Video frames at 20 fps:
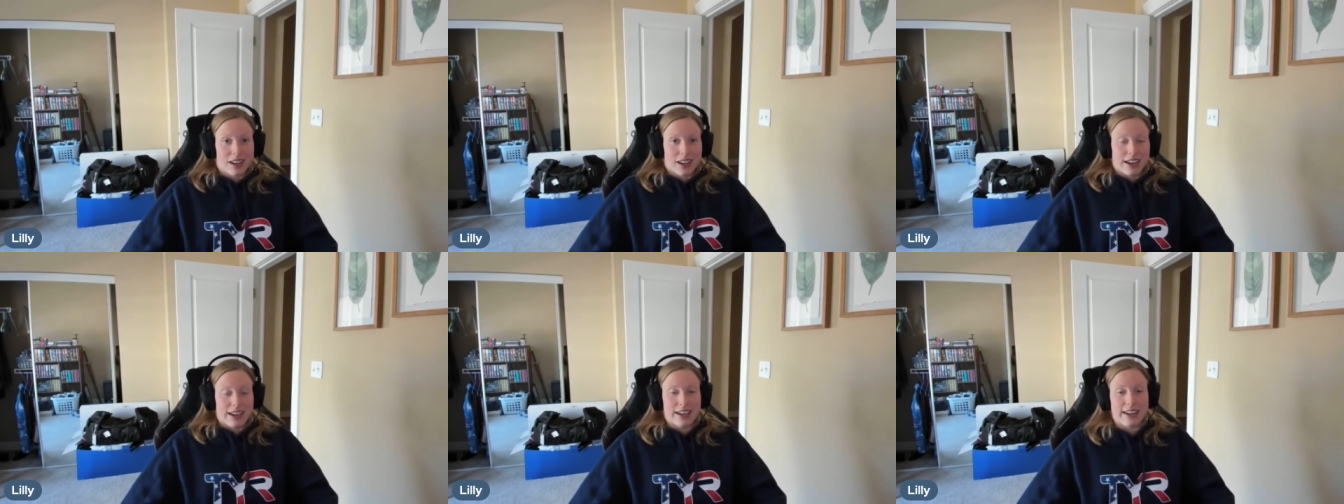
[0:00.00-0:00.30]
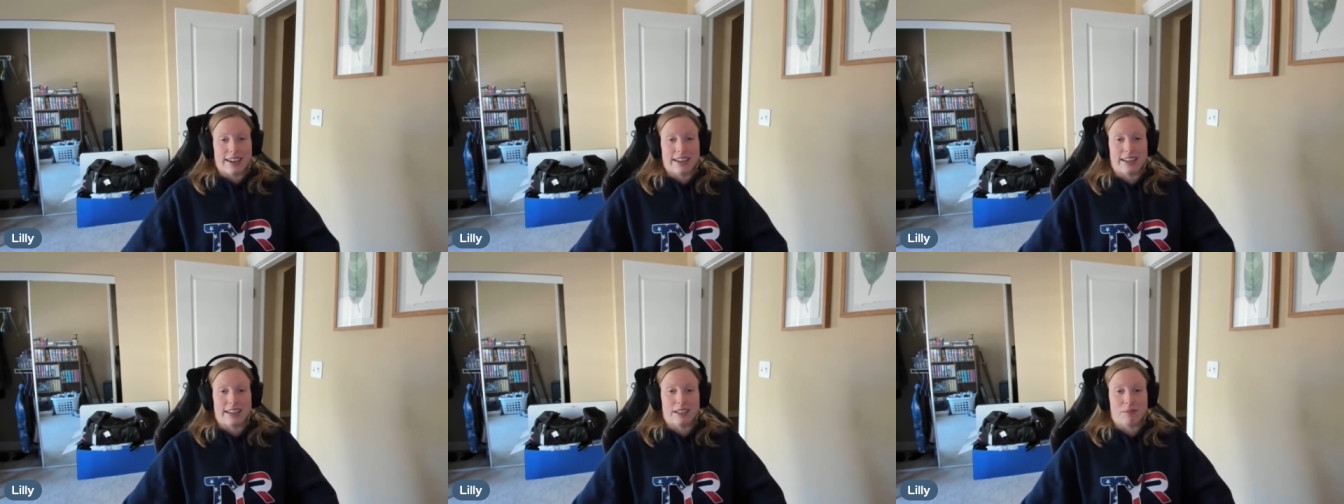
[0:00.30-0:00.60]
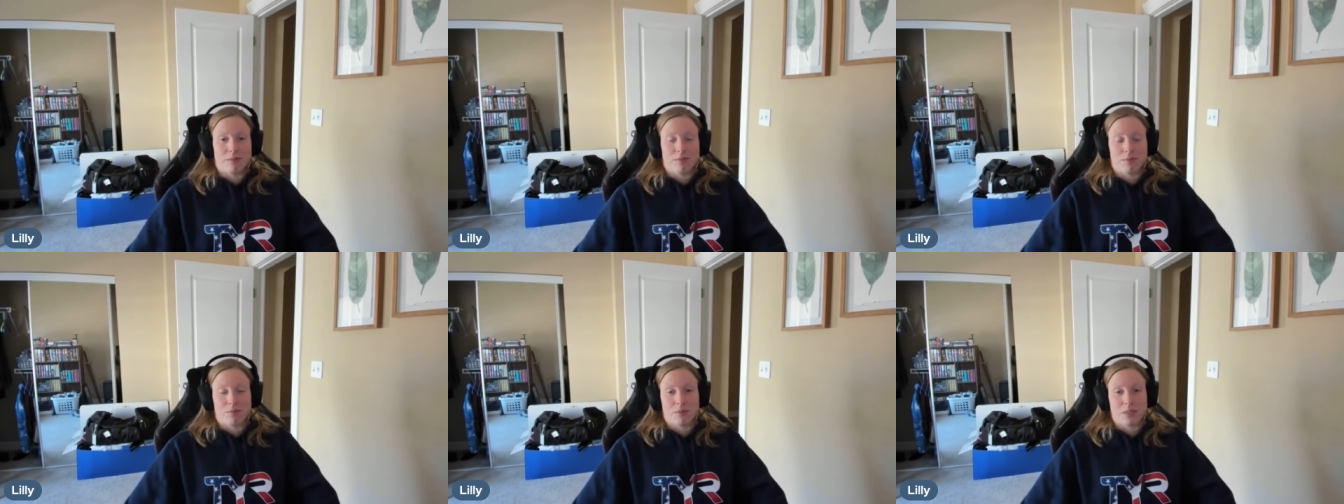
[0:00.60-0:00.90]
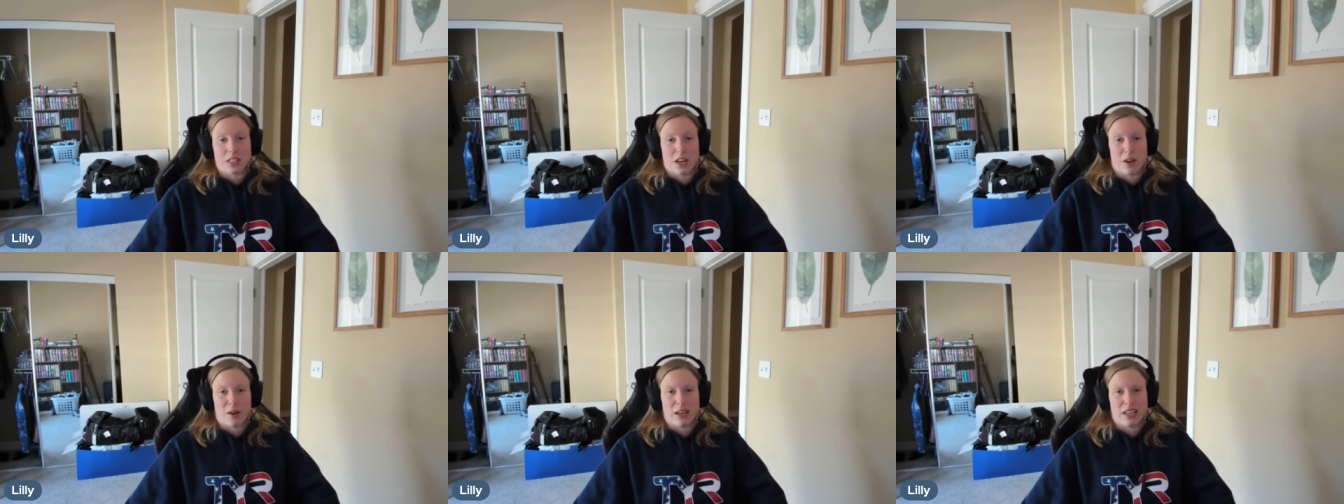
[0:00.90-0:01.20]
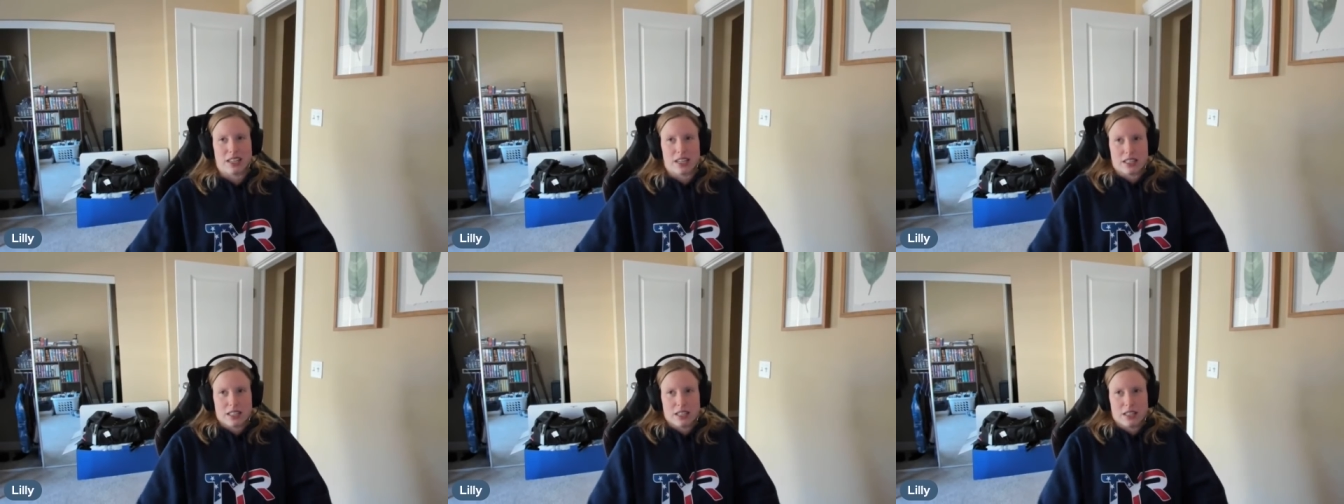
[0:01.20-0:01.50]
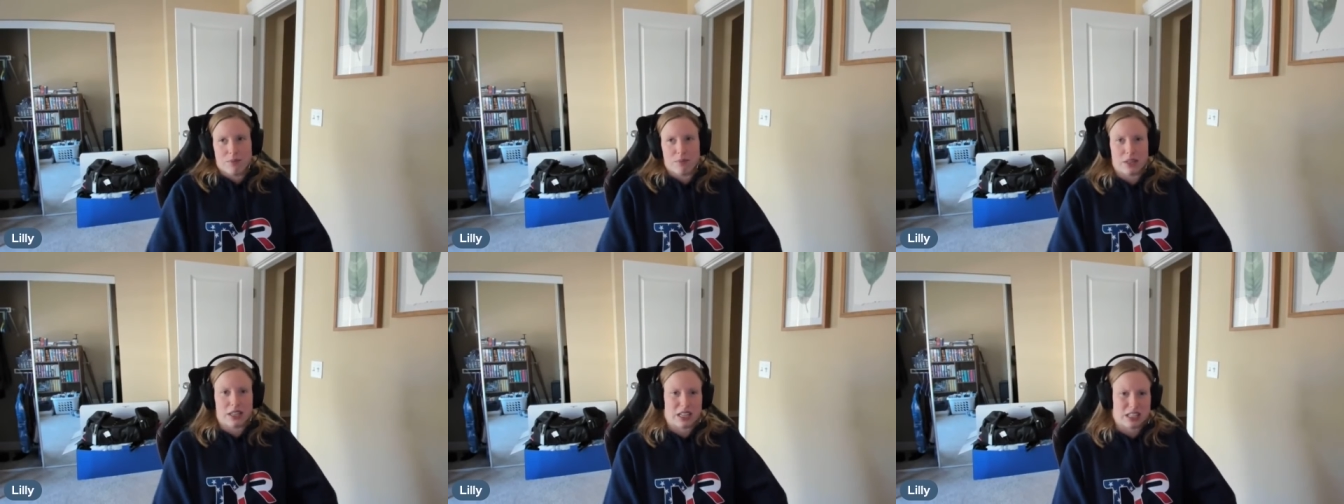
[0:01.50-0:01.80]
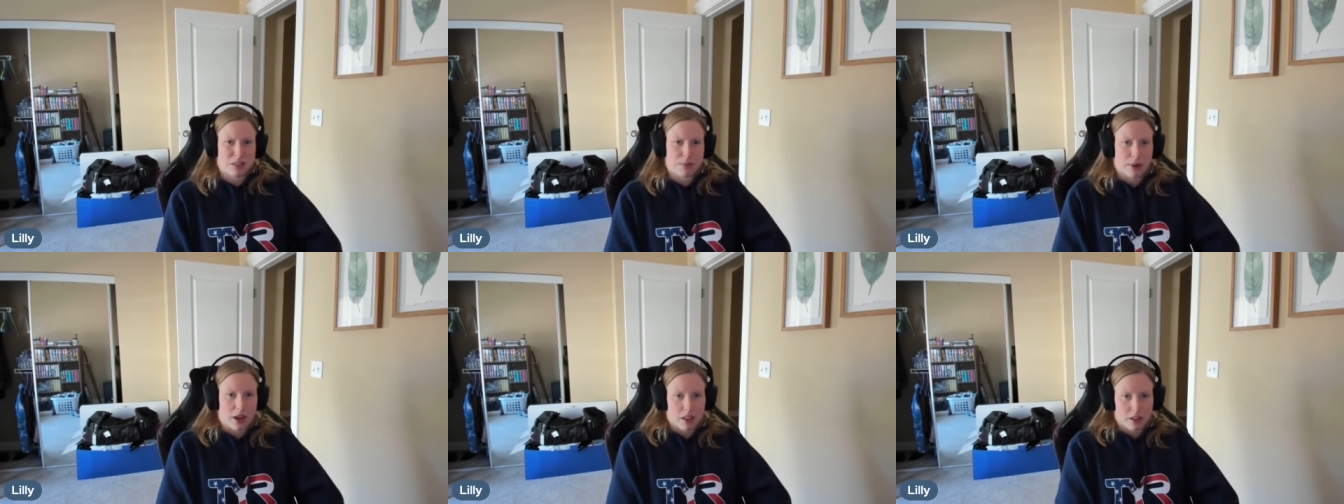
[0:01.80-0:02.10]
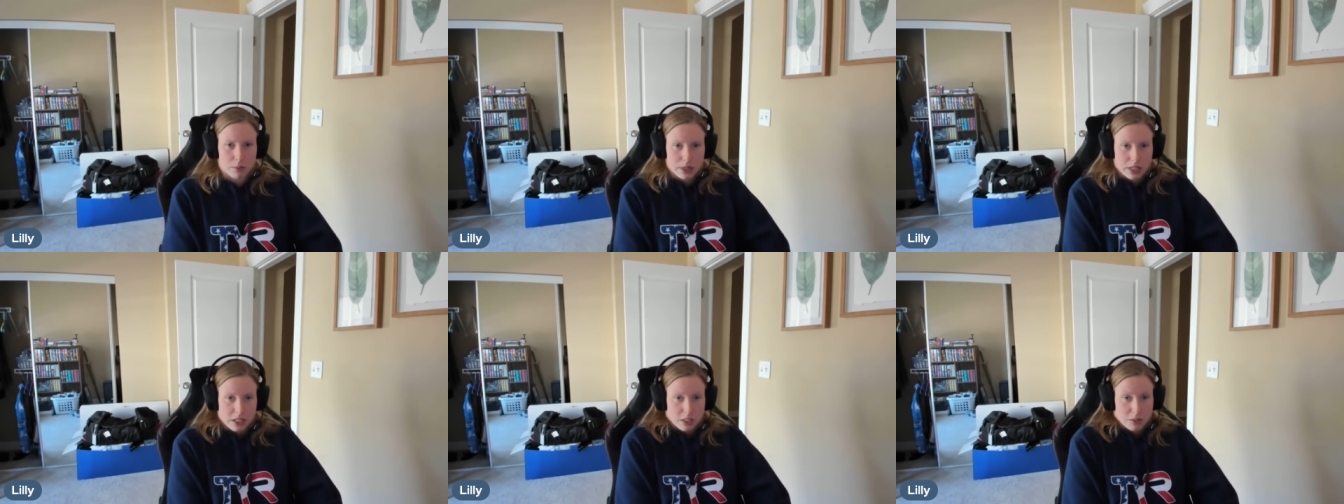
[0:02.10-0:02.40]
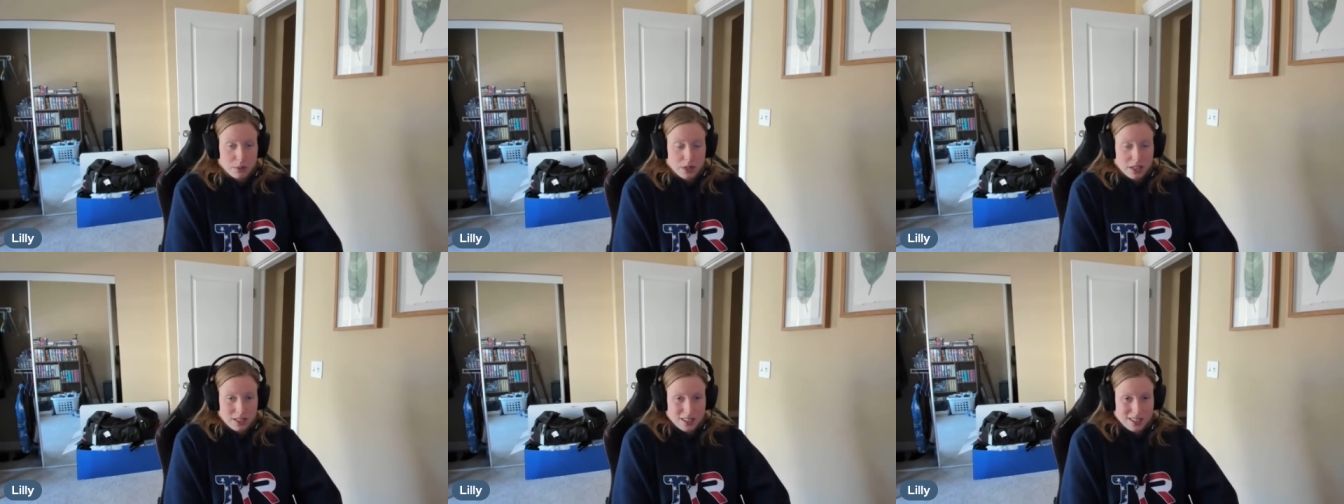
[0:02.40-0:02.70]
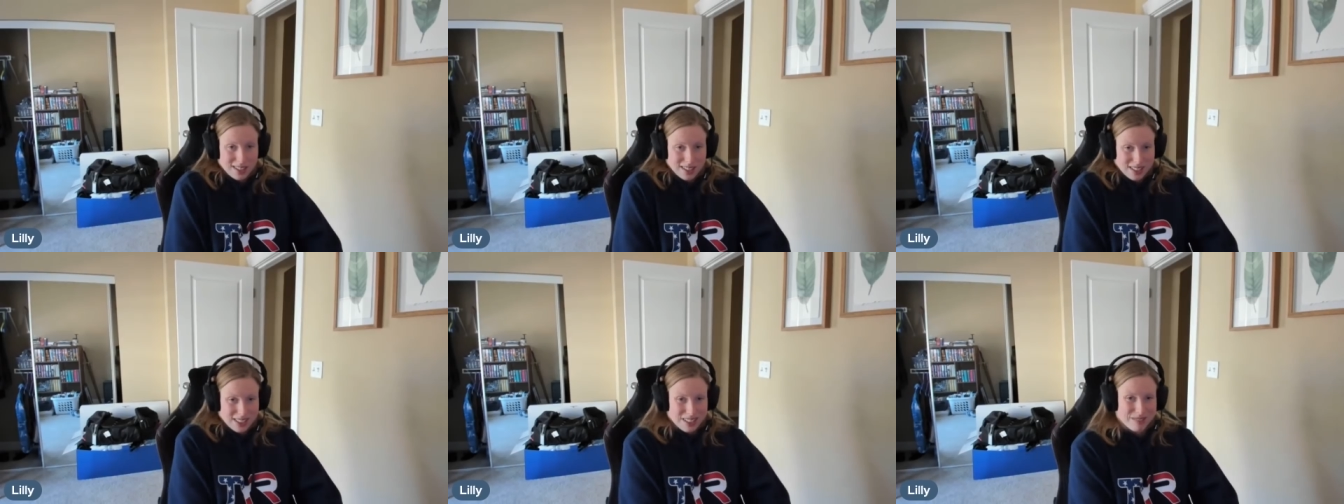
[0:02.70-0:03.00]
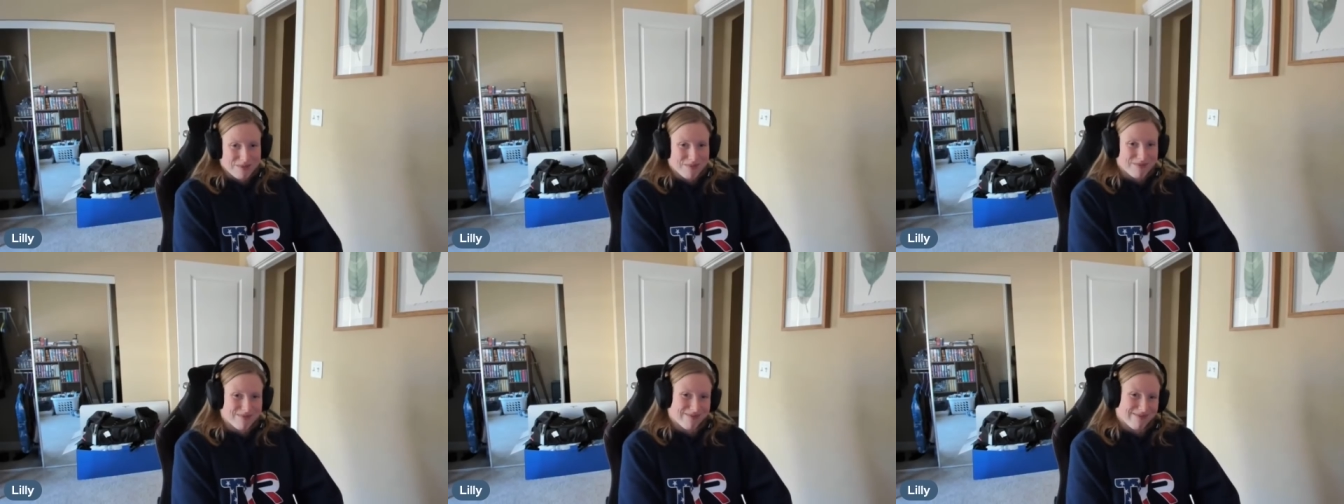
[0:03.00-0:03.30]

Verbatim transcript: Right. Uh, so it doesn't it doesn't bother me too much because